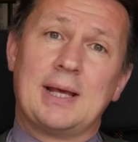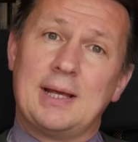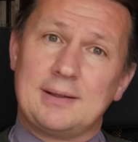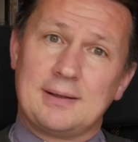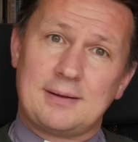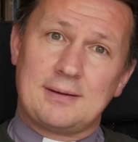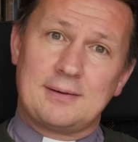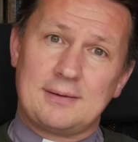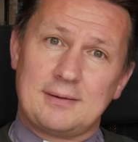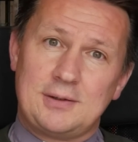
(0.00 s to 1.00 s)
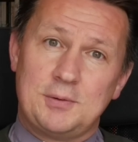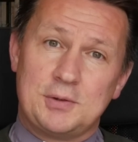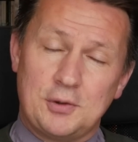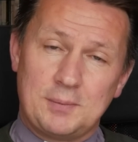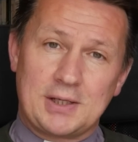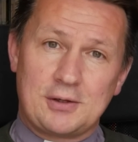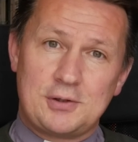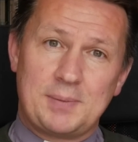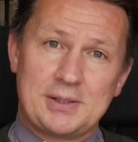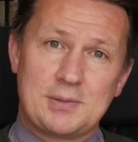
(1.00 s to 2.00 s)
And you would normally go to
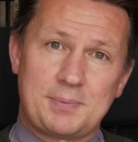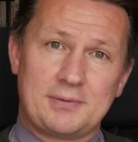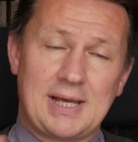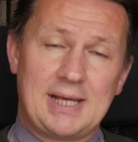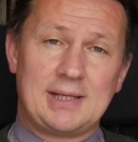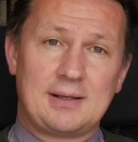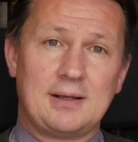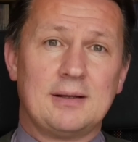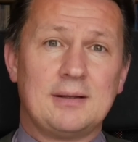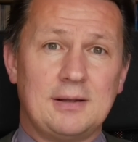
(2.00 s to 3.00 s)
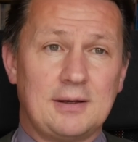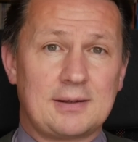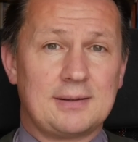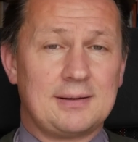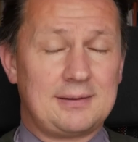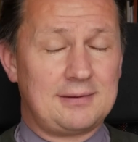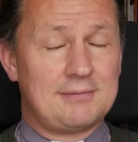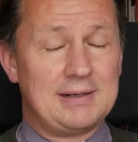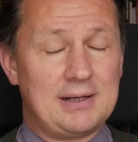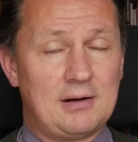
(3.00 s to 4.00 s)
your bishop and say, look, this is
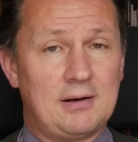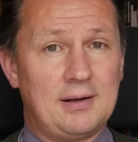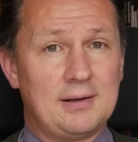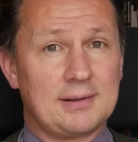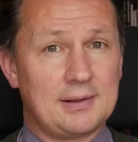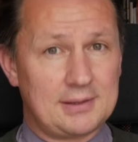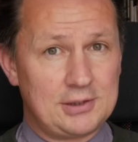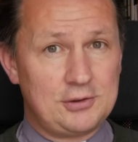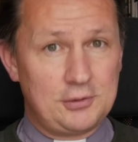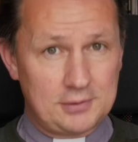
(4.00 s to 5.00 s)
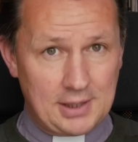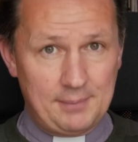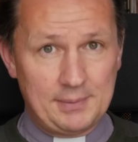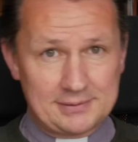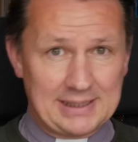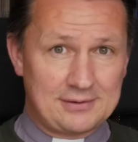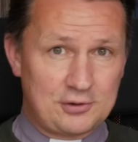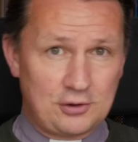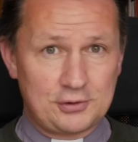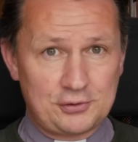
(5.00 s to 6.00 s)
really hard. Can you come and stand
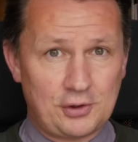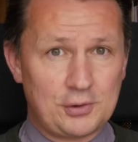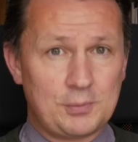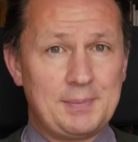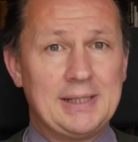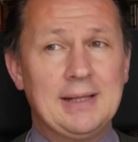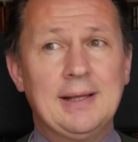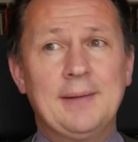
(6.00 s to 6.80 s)
shoulder to shoulder with me?